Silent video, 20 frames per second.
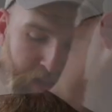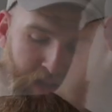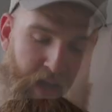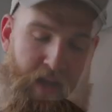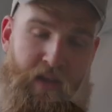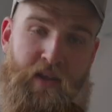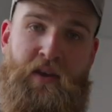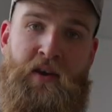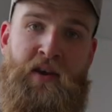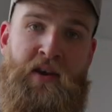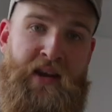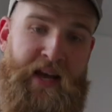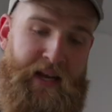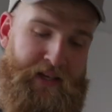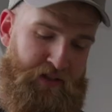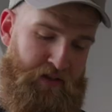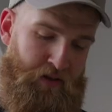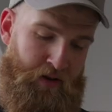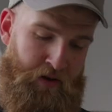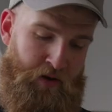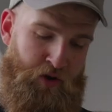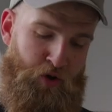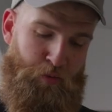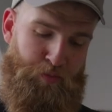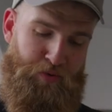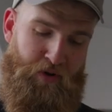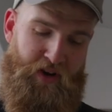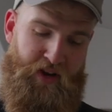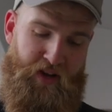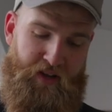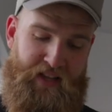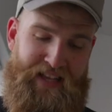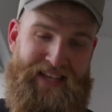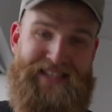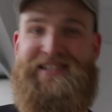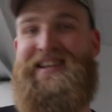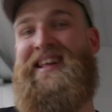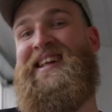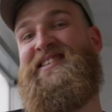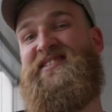The next new product
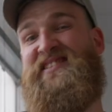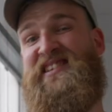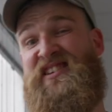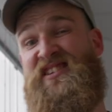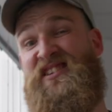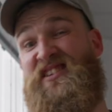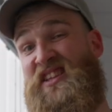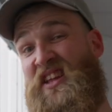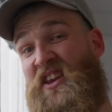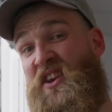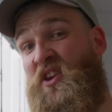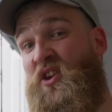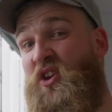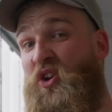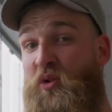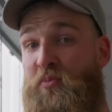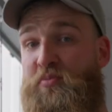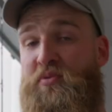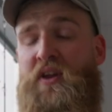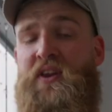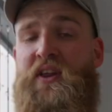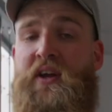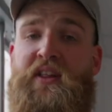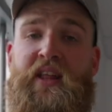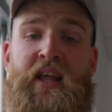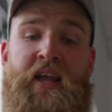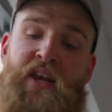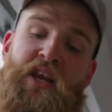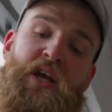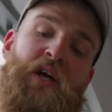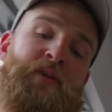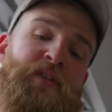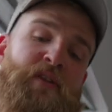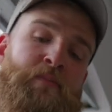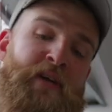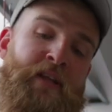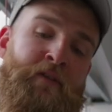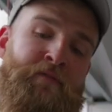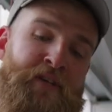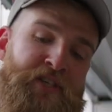is actually not a new product in the
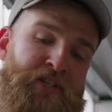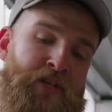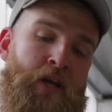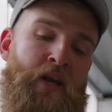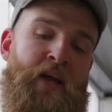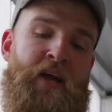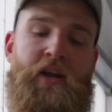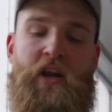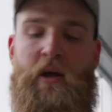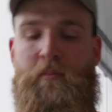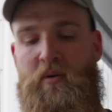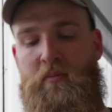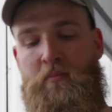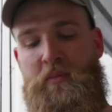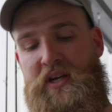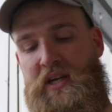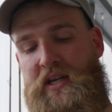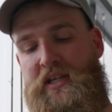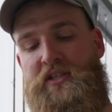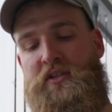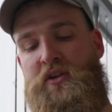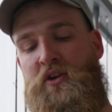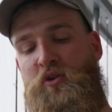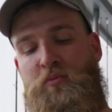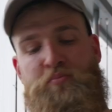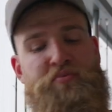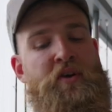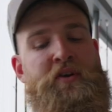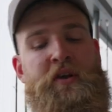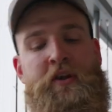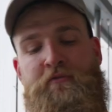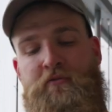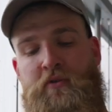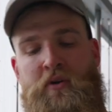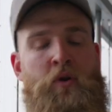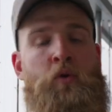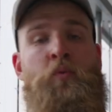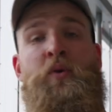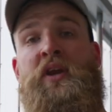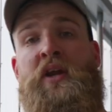Ultimate Fishing lineup, but it is a new product
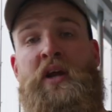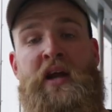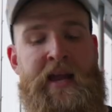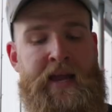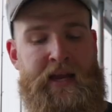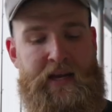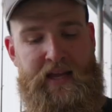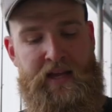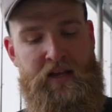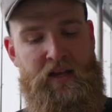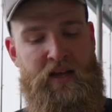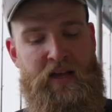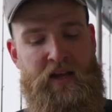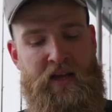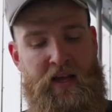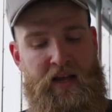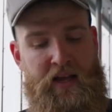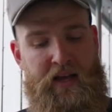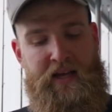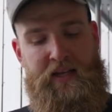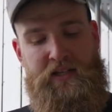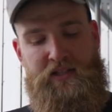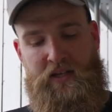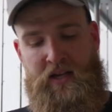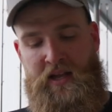for Gwinear Angling. It's